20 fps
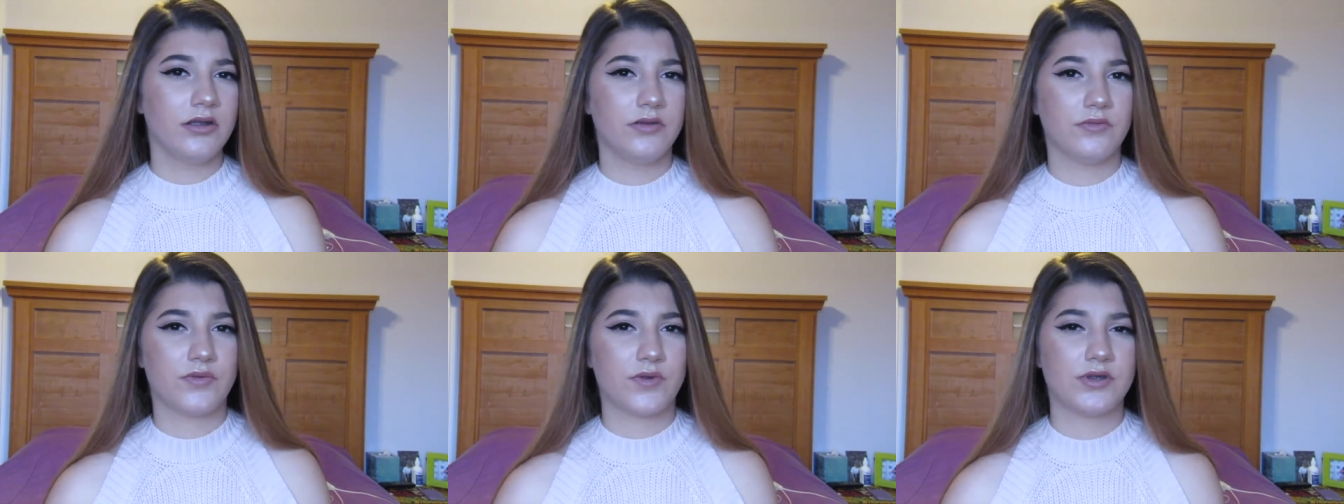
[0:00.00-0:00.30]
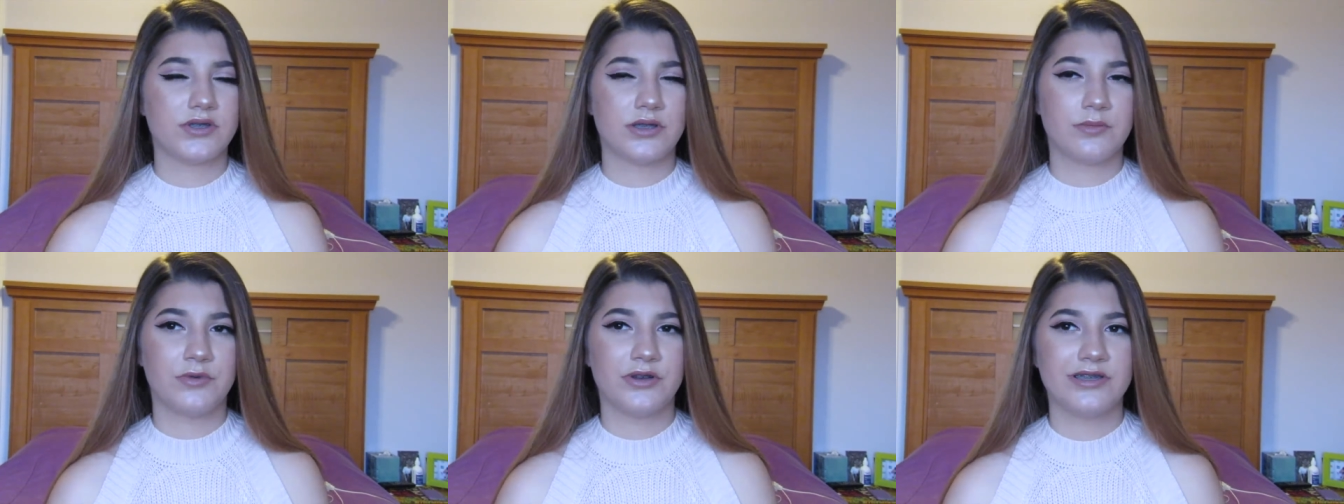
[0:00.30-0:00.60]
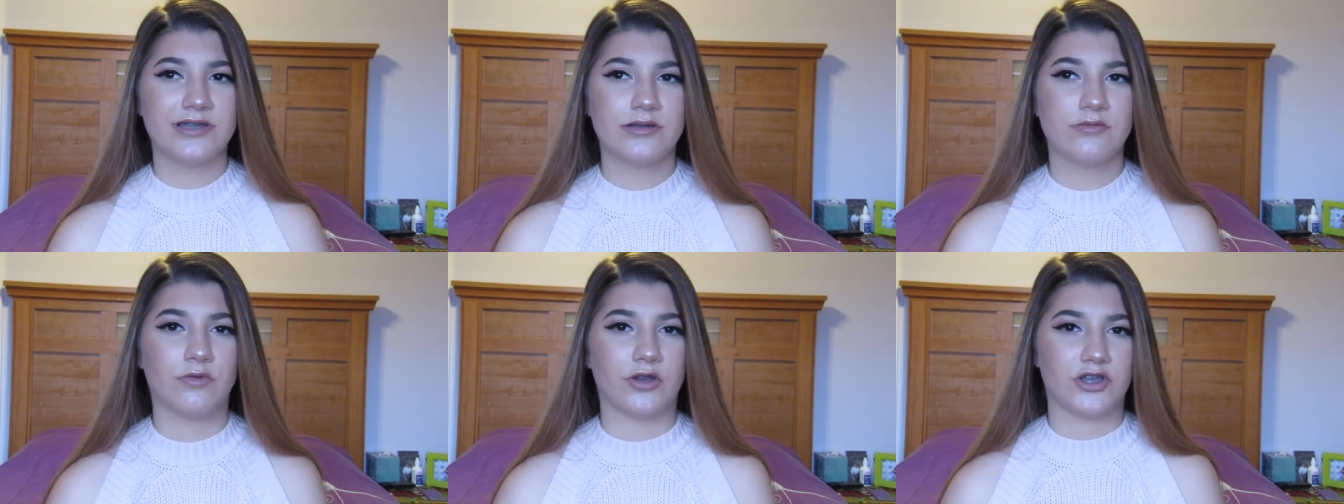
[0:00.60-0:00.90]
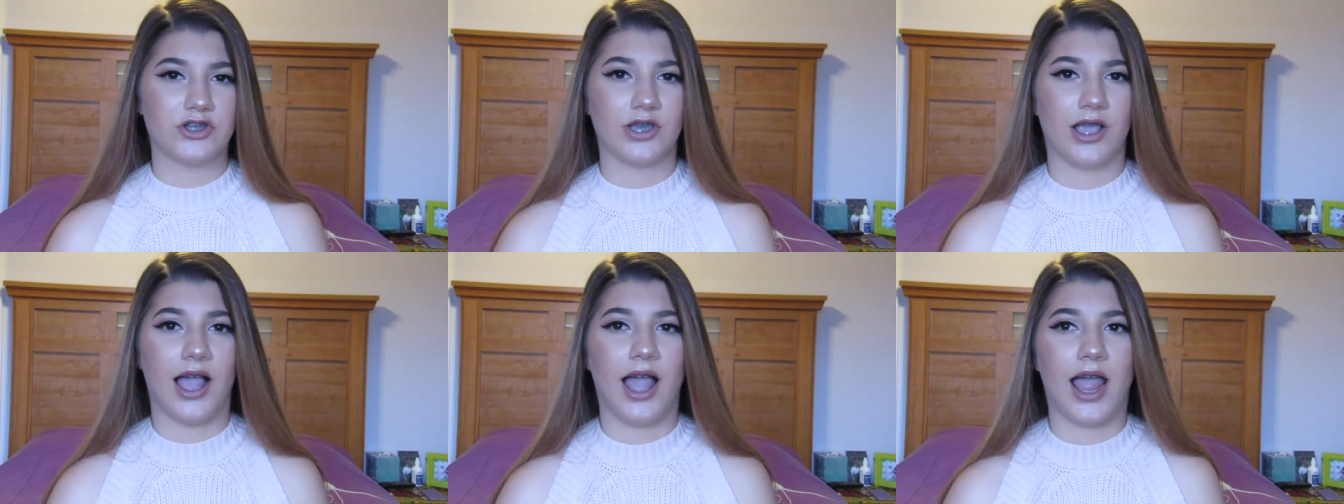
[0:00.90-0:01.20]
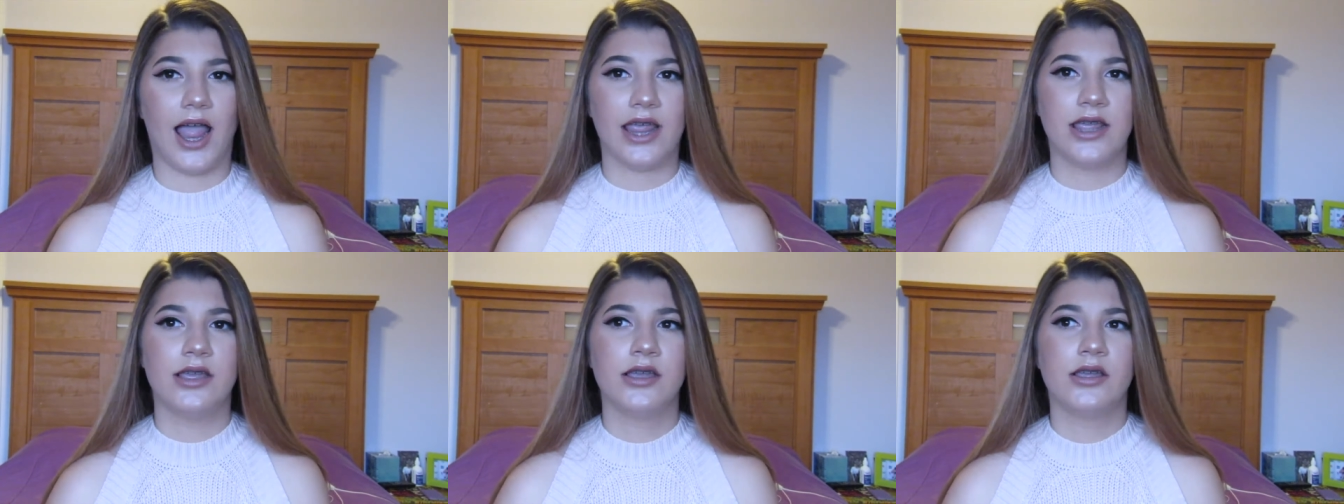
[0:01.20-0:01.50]
for some reason which
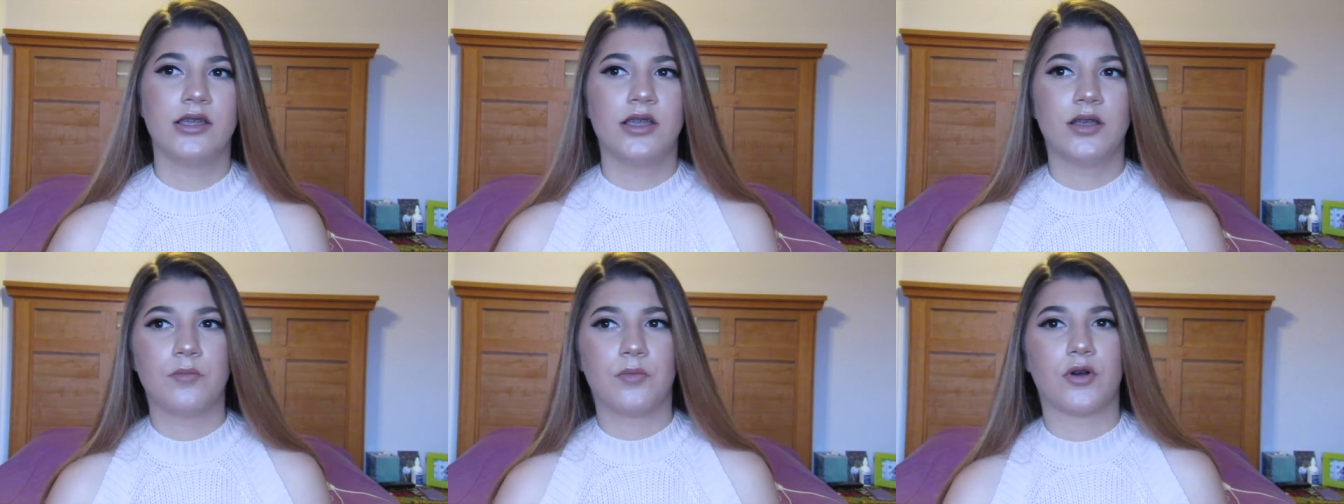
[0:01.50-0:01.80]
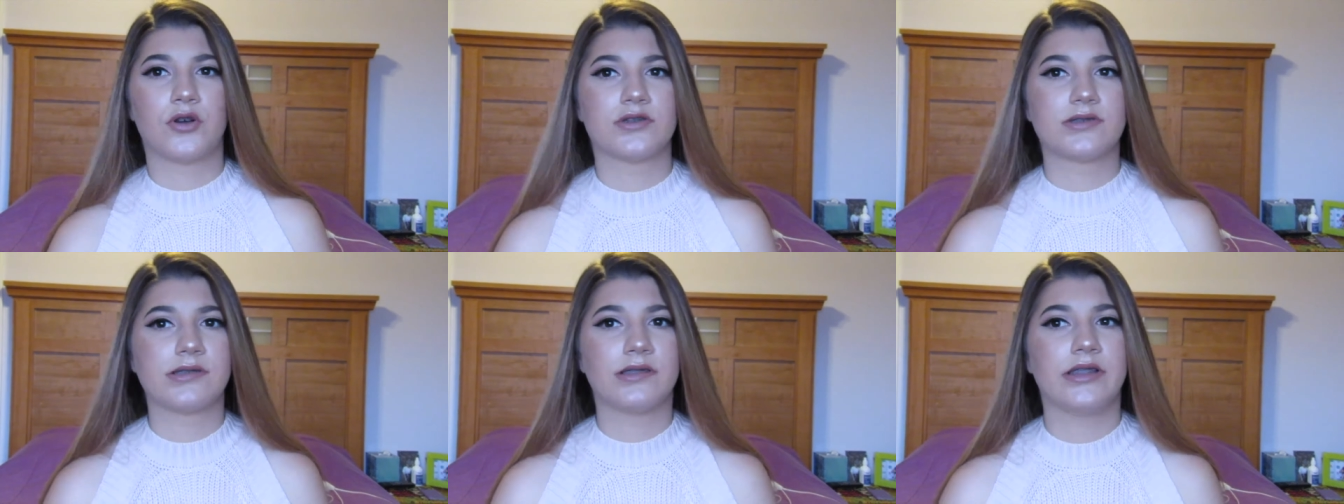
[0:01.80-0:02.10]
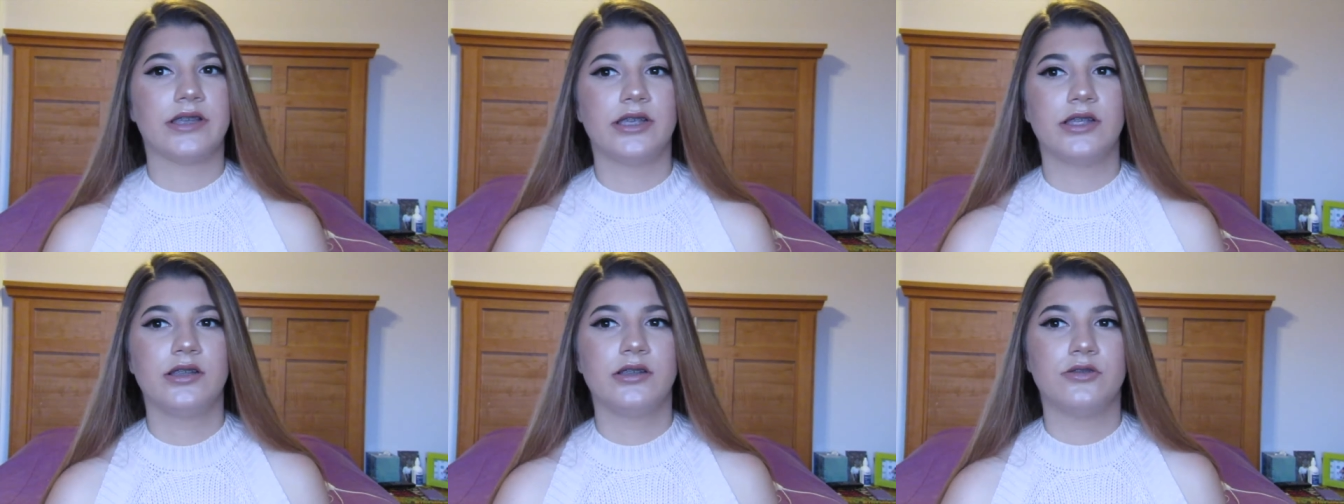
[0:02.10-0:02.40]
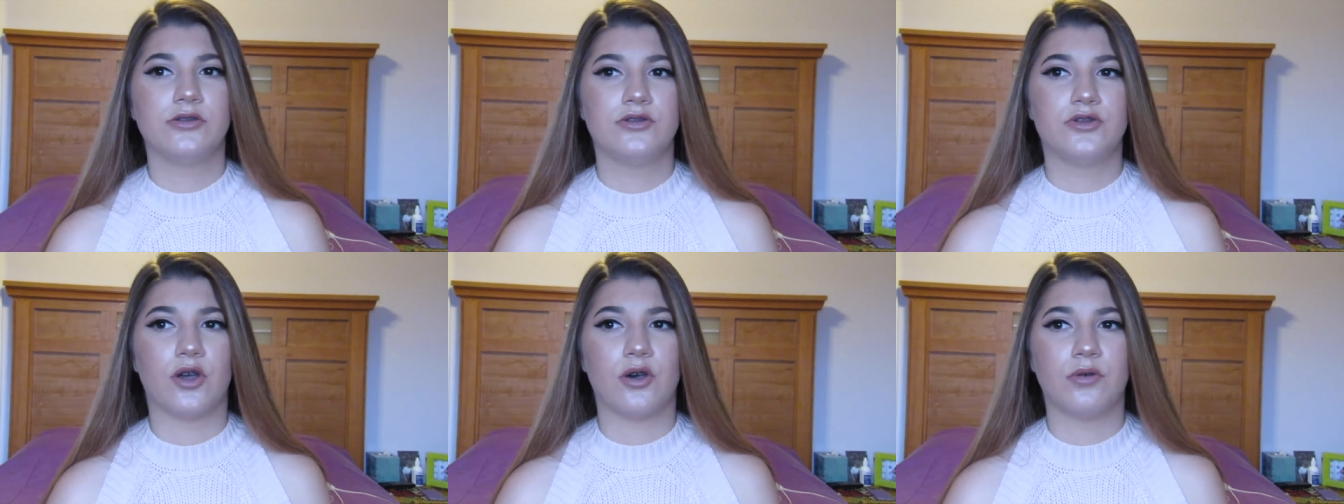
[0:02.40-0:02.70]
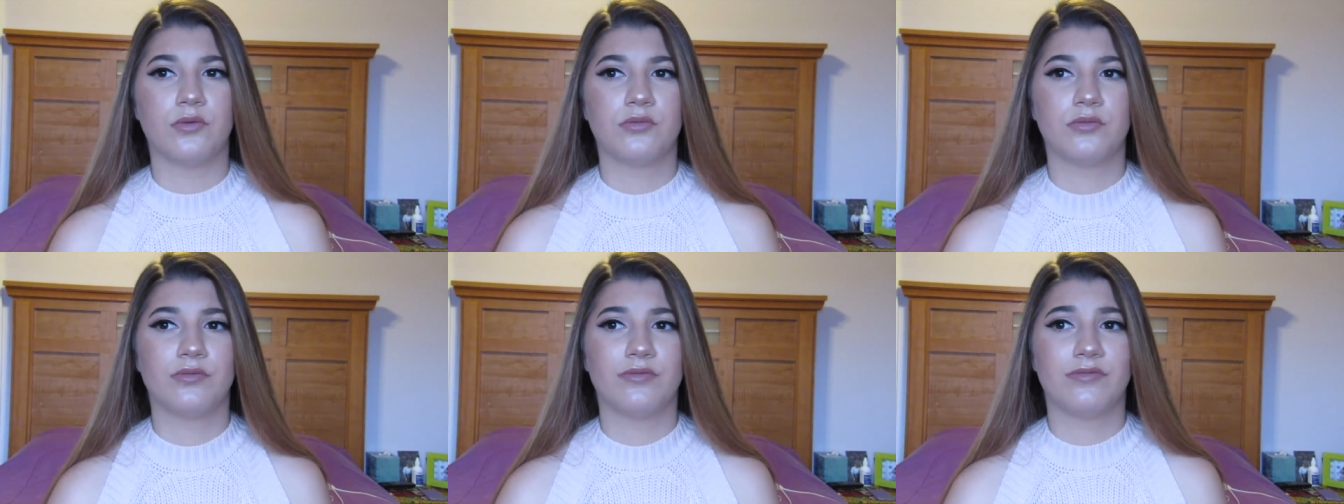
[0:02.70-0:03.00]
I personally
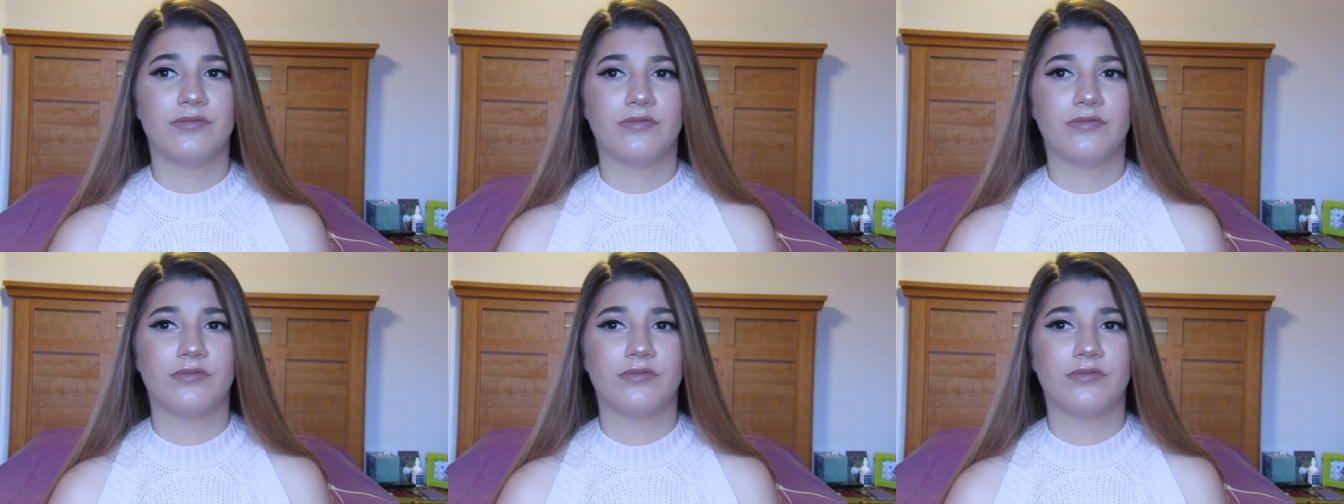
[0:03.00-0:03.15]
don't